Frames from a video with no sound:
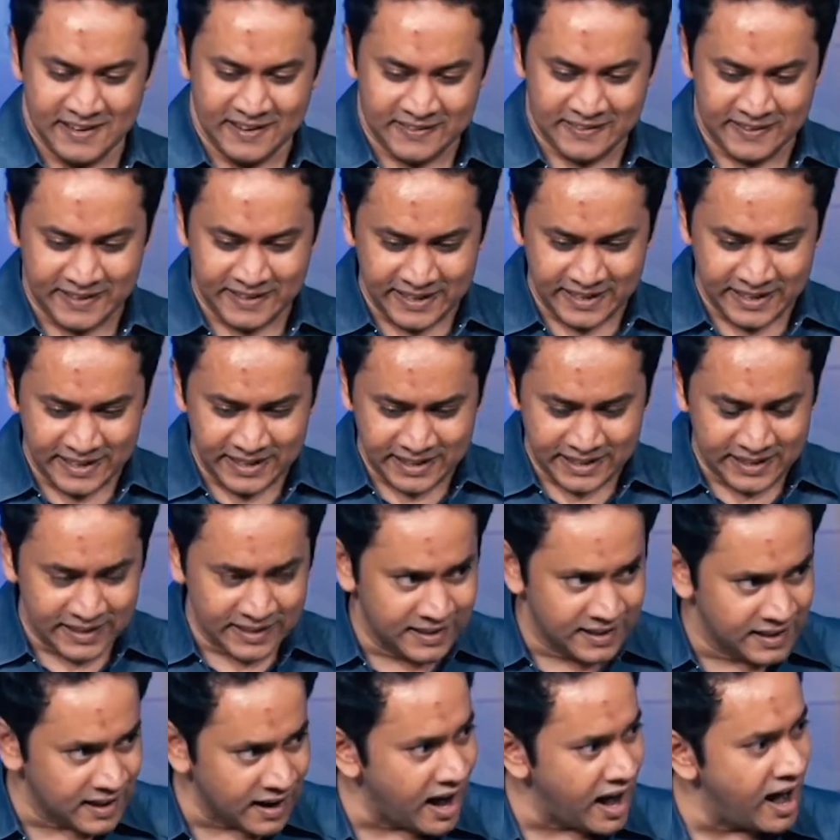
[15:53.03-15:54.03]
the
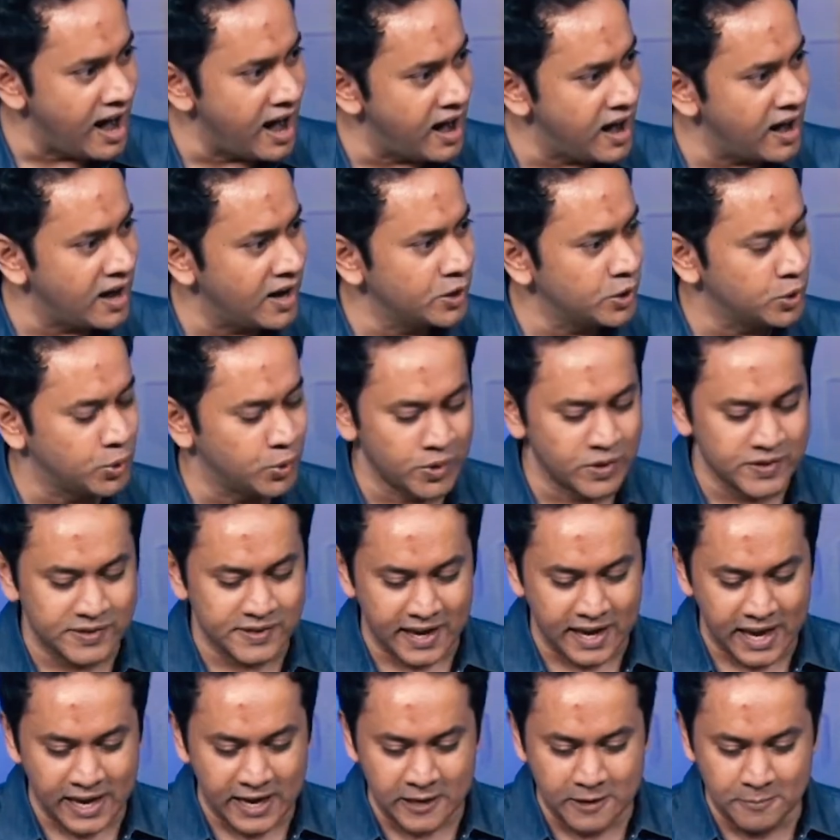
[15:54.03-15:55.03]
God who is
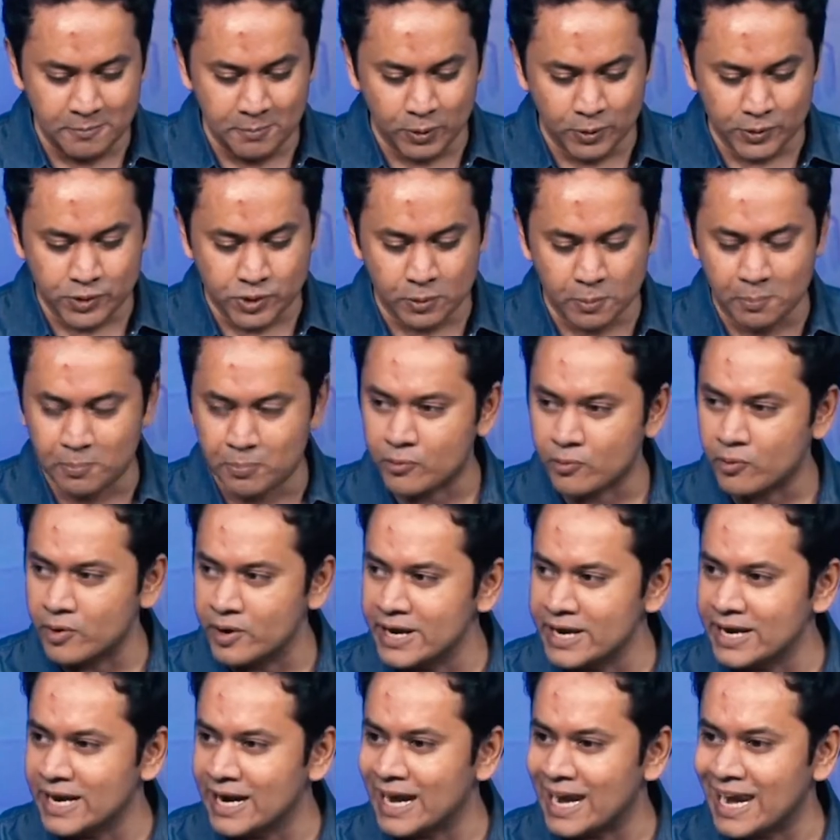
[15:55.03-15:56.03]
able to
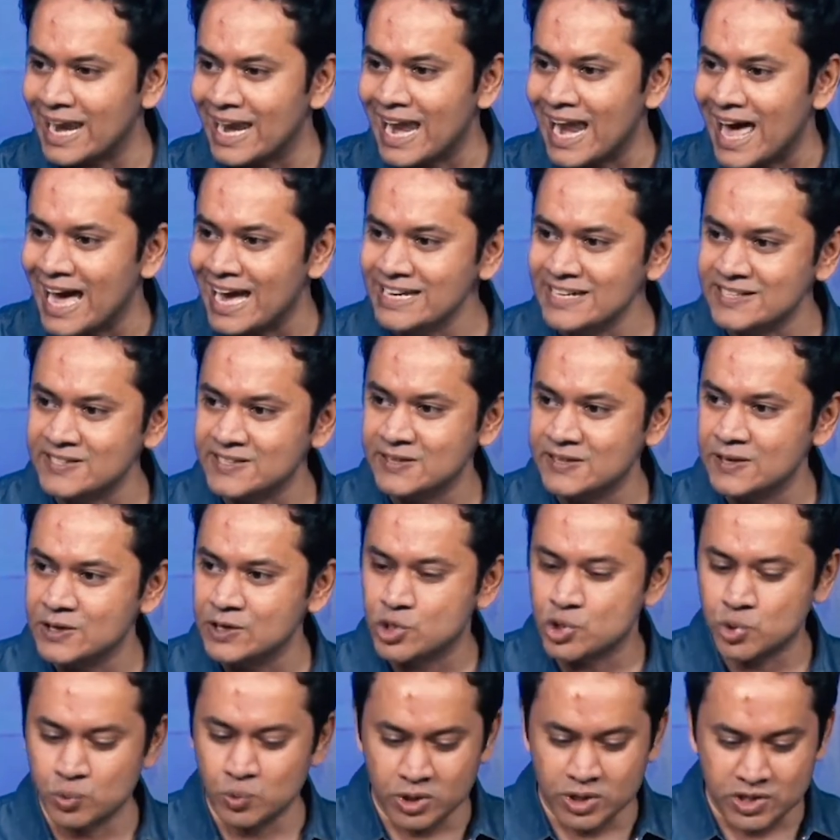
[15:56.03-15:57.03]
bring light
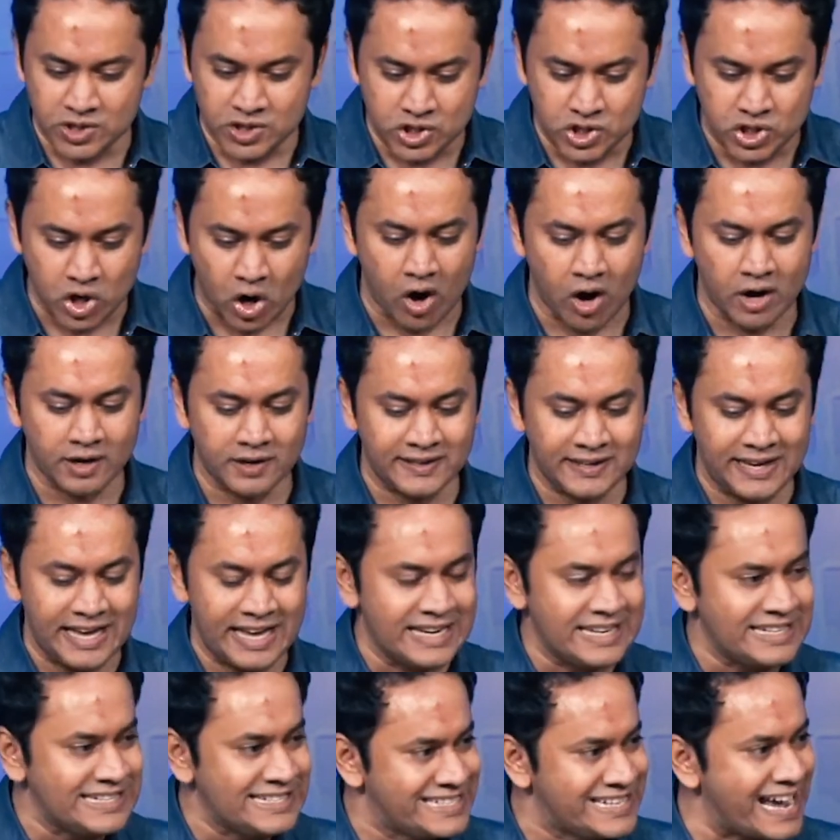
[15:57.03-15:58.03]
to a dark
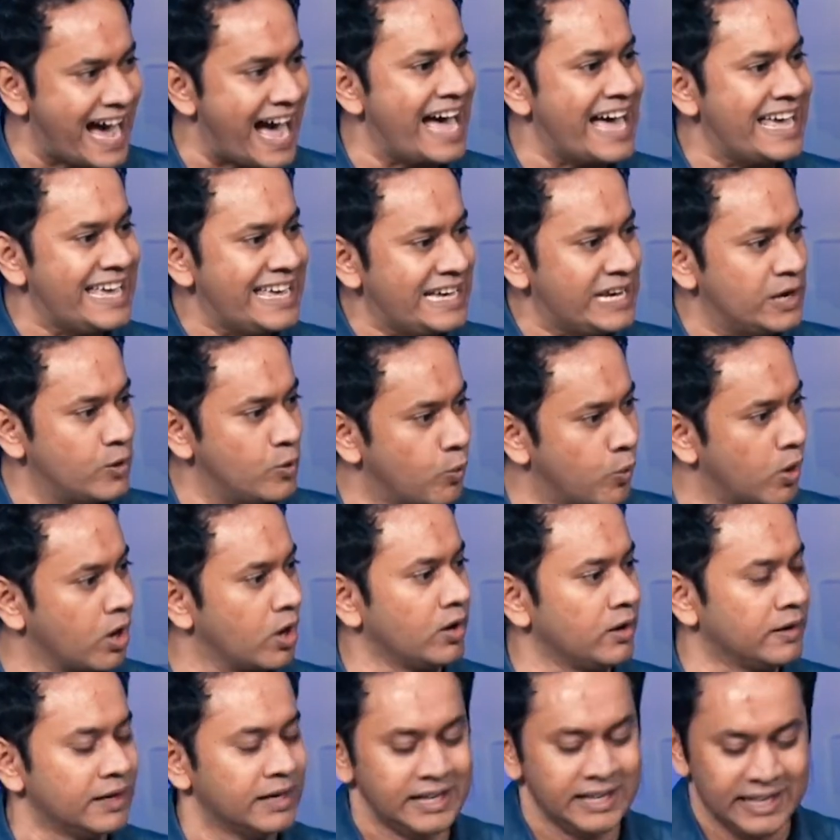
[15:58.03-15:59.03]
and dying
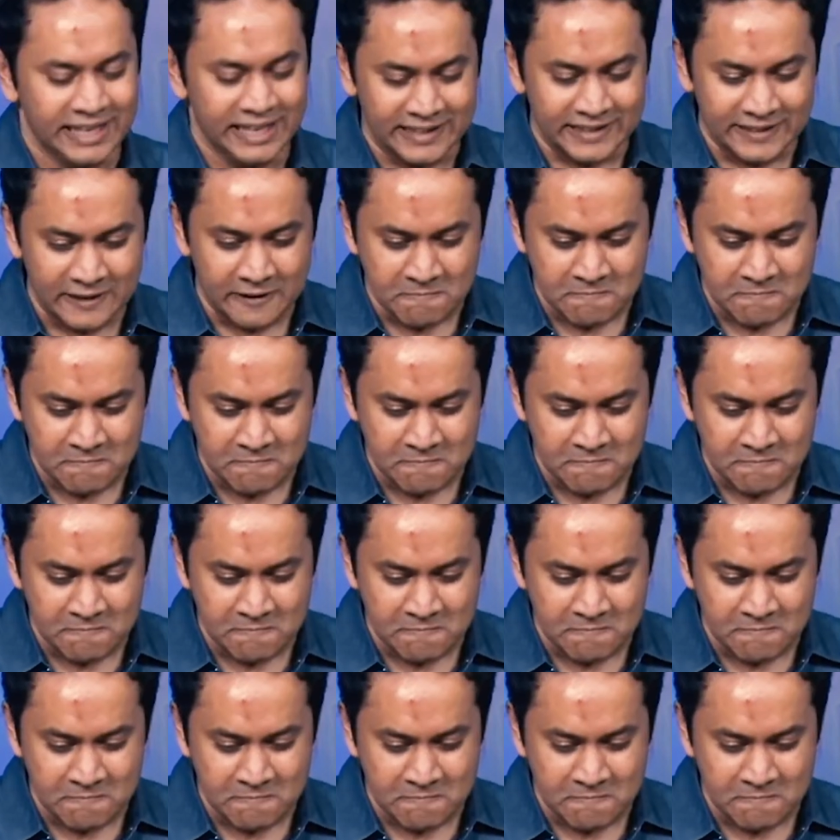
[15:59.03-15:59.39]
world. In the